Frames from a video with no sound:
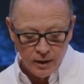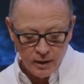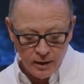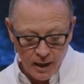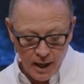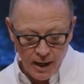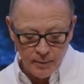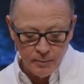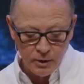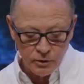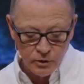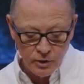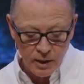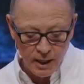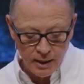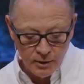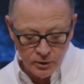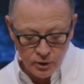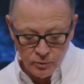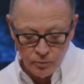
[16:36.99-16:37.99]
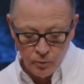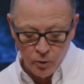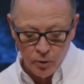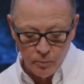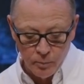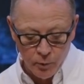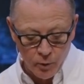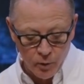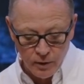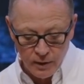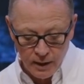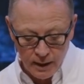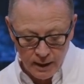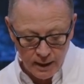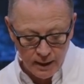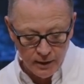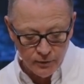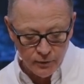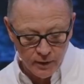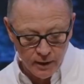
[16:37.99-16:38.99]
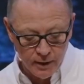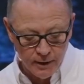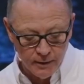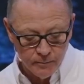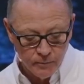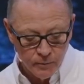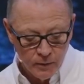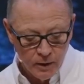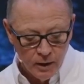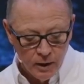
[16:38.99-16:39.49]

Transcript: Climate change is more important than anything.